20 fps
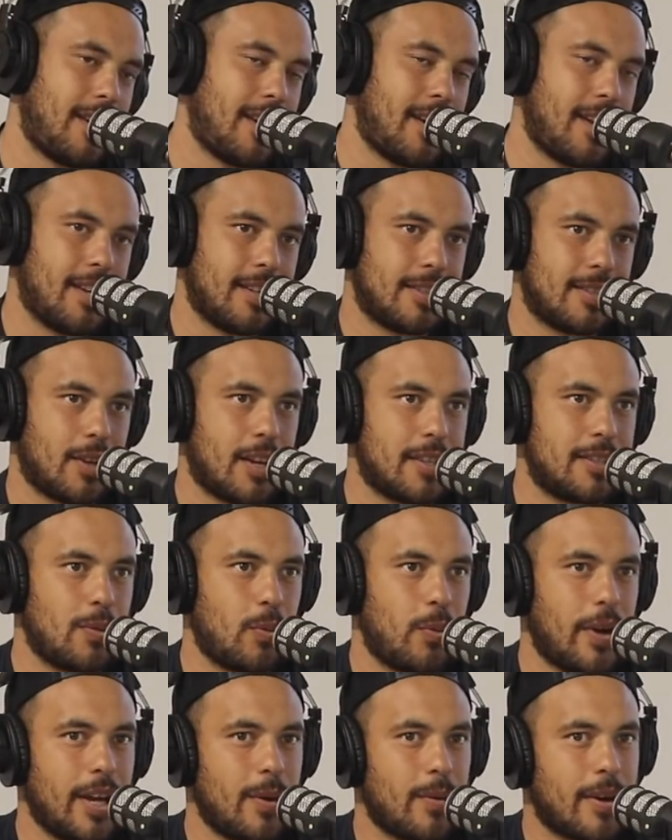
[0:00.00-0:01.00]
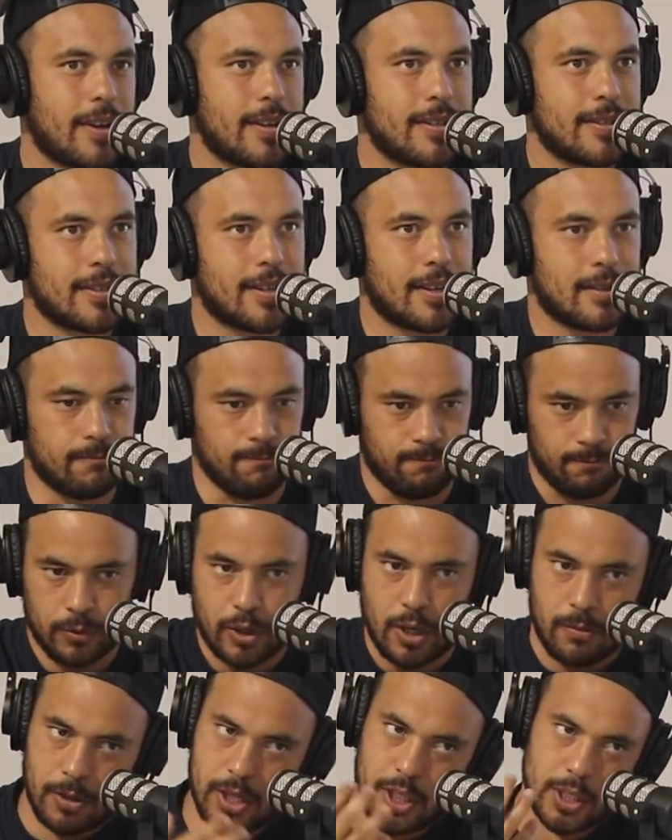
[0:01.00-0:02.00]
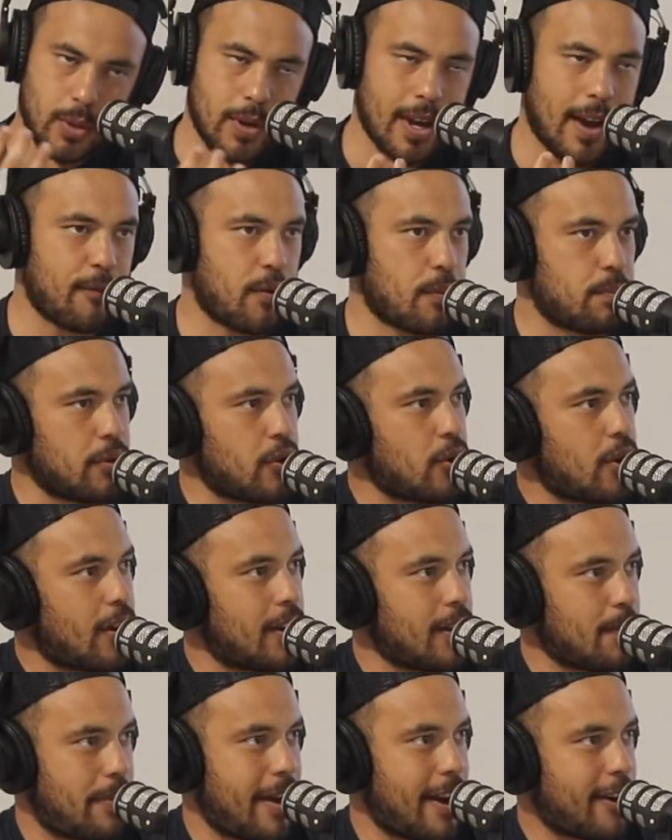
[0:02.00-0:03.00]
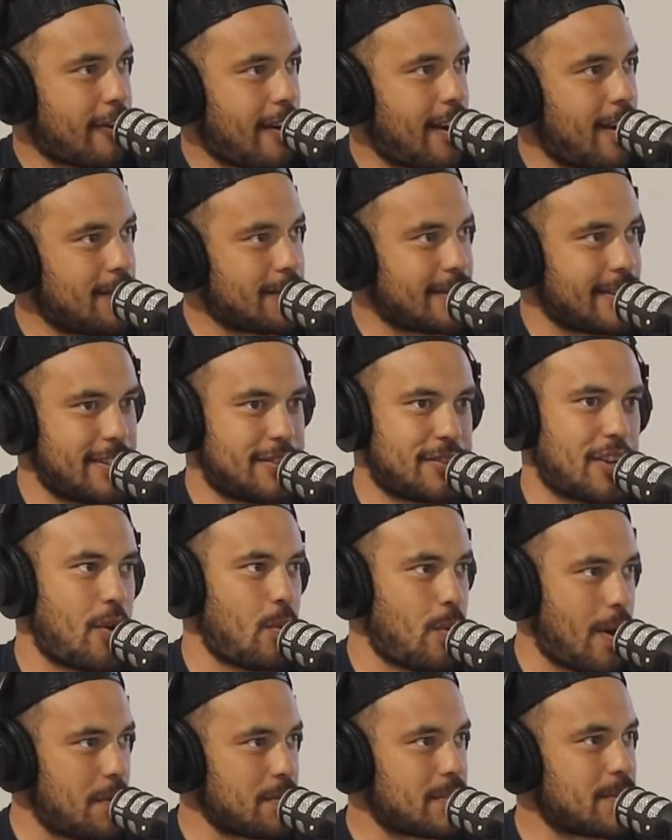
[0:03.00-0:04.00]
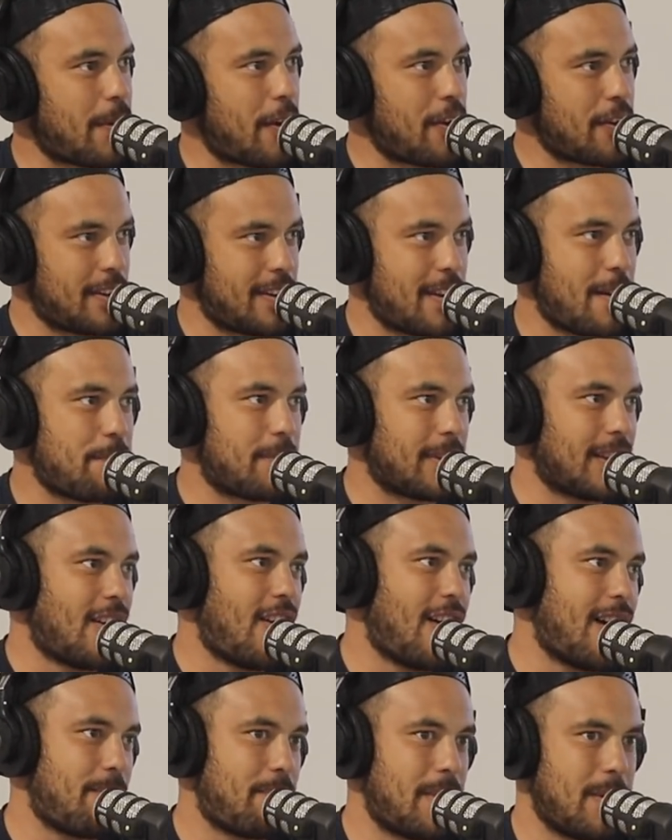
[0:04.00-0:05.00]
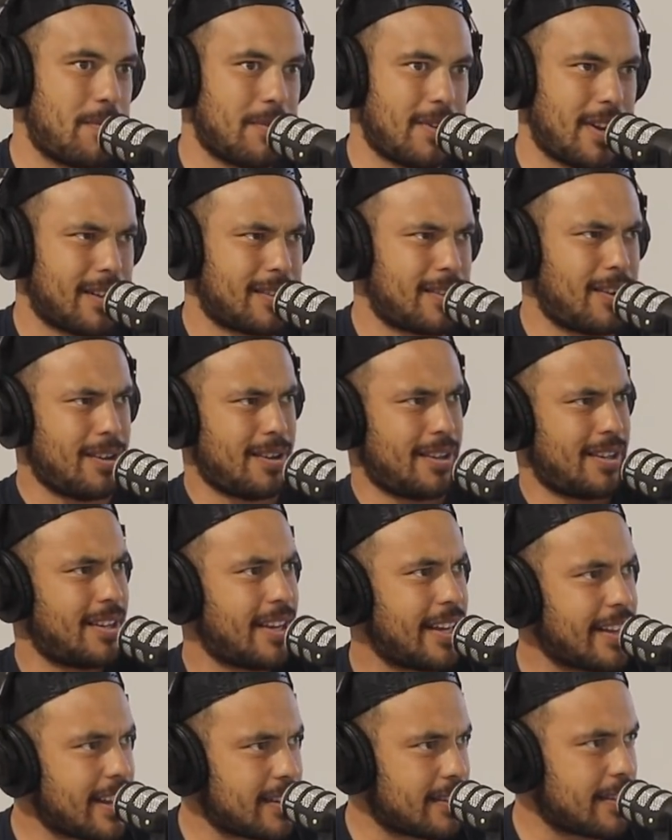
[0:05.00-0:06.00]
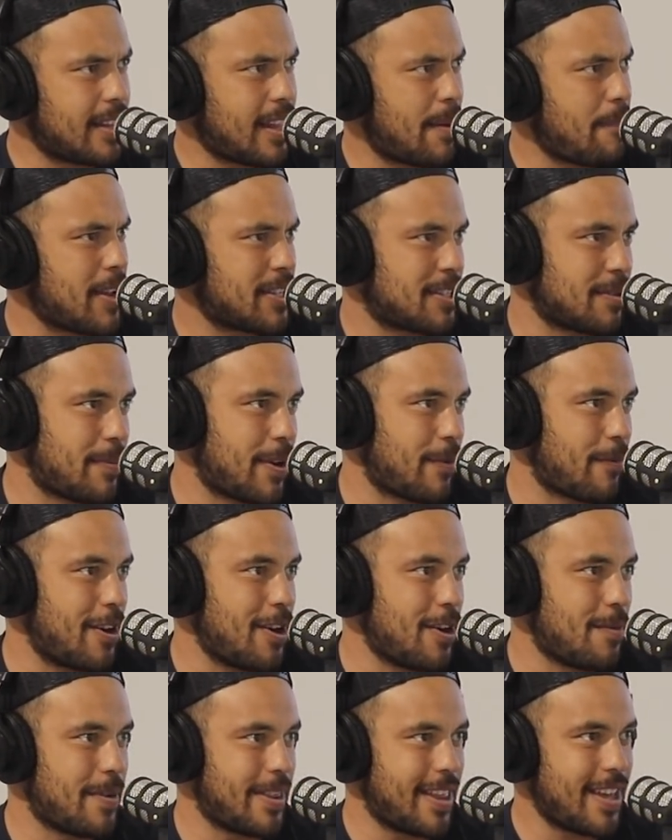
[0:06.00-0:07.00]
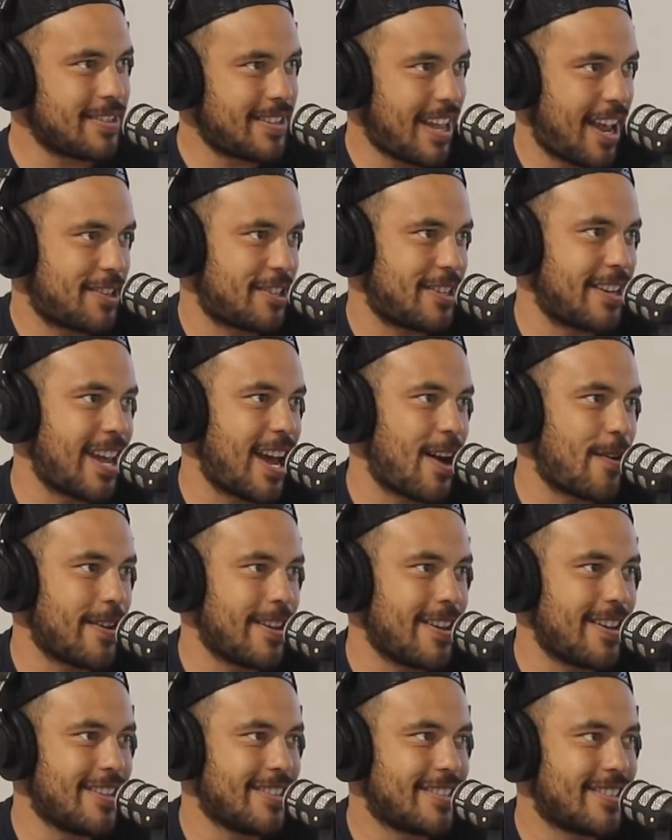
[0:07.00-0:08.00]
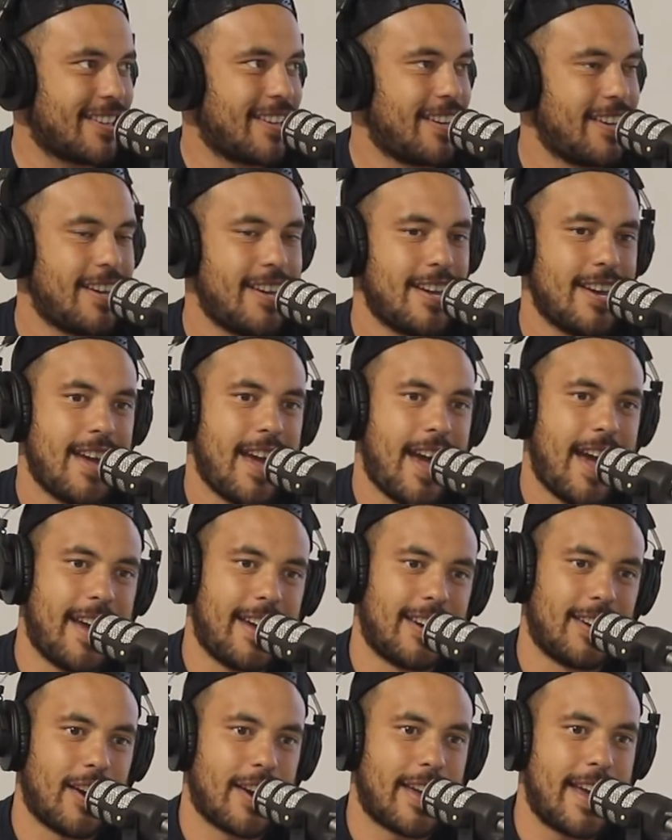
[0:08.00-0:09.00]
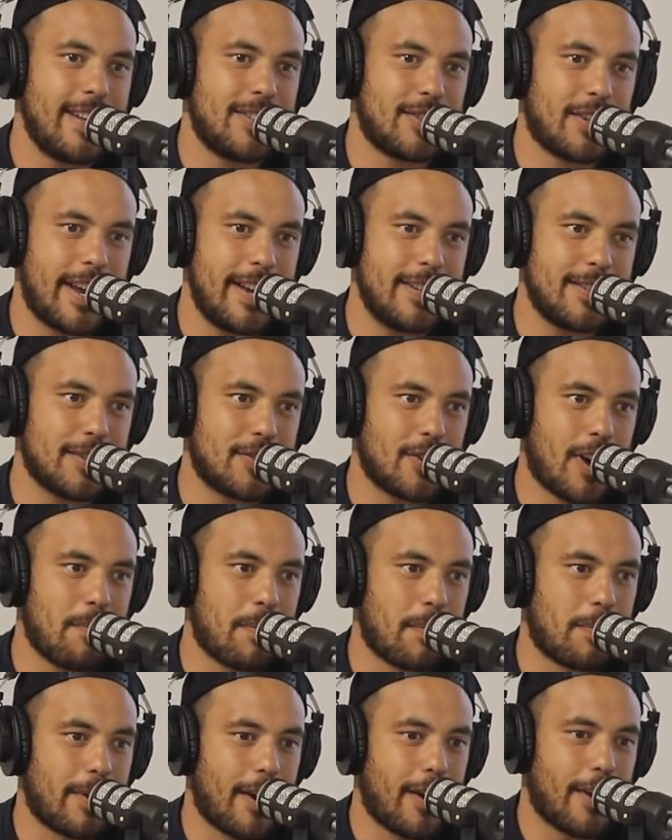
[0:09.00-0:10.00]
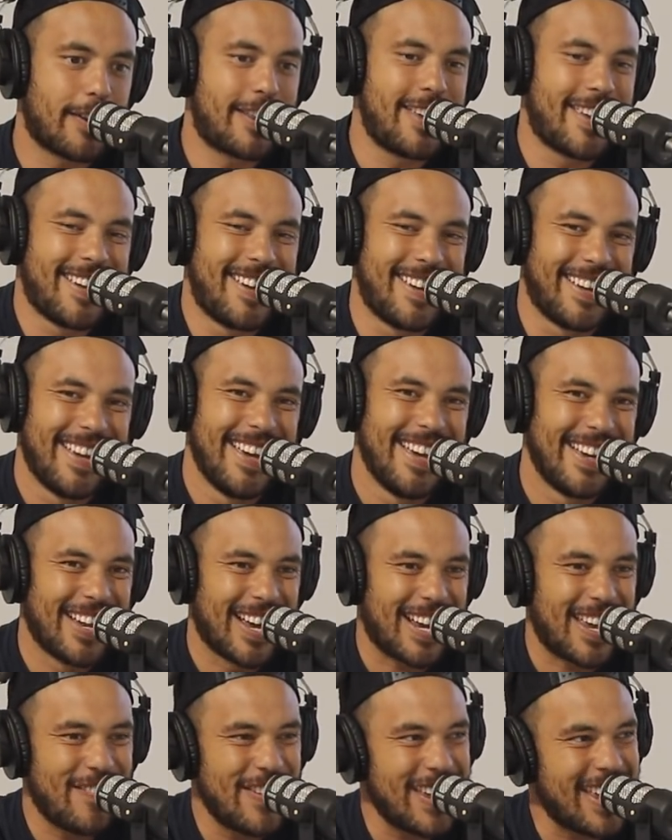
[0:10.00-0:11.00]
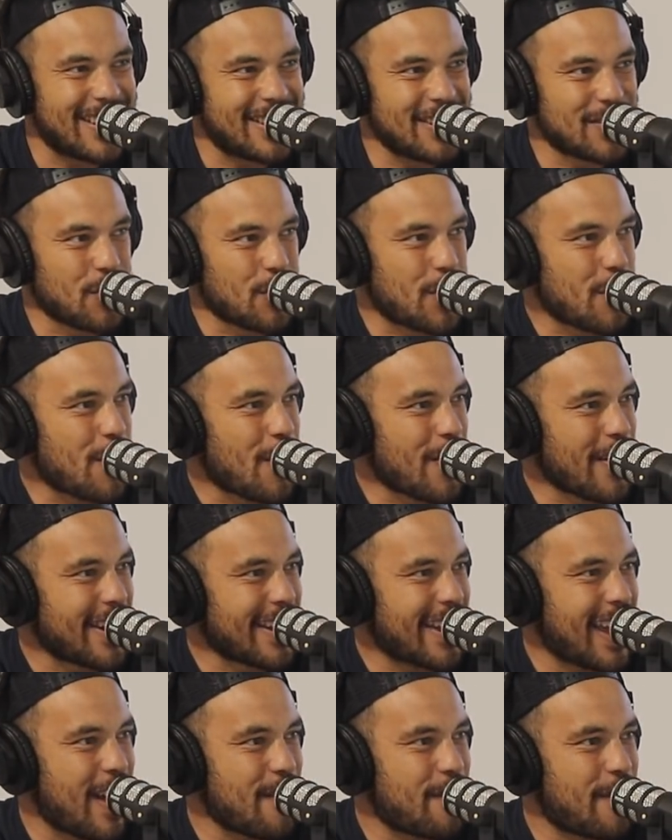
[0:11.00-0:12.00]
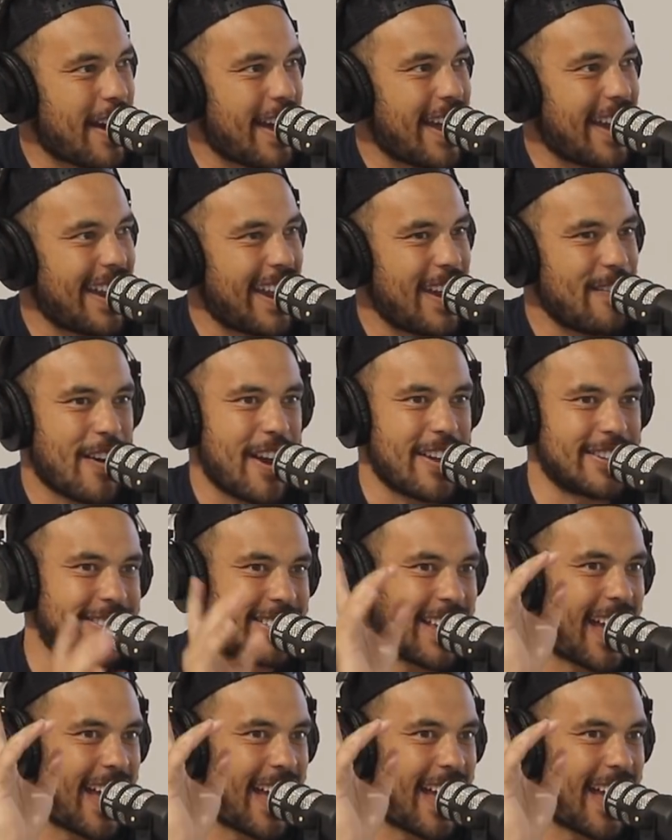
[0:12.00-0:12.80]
Yeah, it's a weird one, isn't it? Because we come from blue-collar backgrounds, and he's so well-spoken and polite, people are like, oh, that mustn't be real, but that's actually how he is. And, like, he's the type of bloke, like, if he gets his order wrong at a cafe, he won't